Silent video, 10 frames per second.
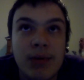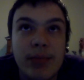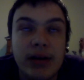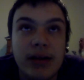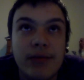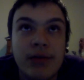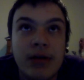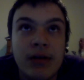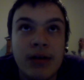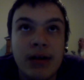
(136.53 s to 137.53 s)
I believe
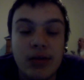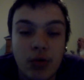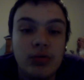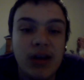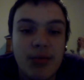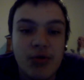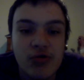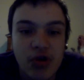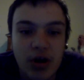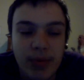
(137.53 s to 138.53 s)
his old name was
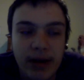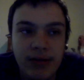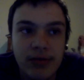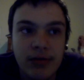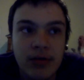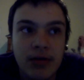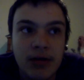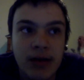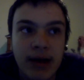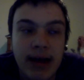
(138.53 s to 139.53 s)
Charmex,
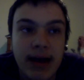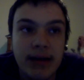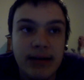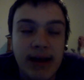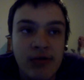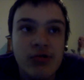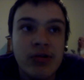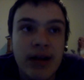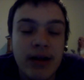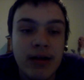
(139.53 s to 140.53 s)
and he actually
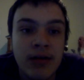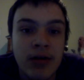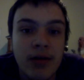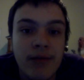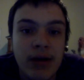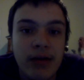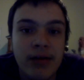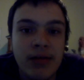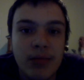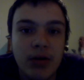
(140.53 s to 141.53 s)
shared a very
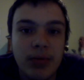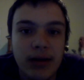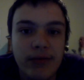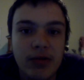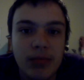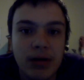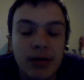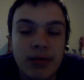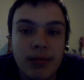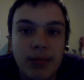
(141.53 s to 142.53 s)
similar belief to me
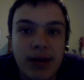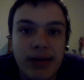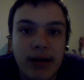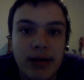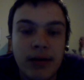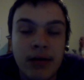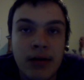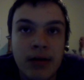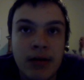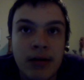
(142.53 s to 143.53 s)
based on
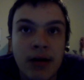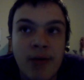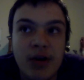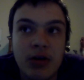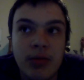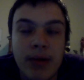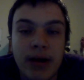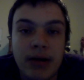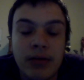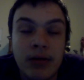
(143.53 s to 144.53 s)
a video he
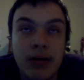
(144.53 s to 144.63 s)
made.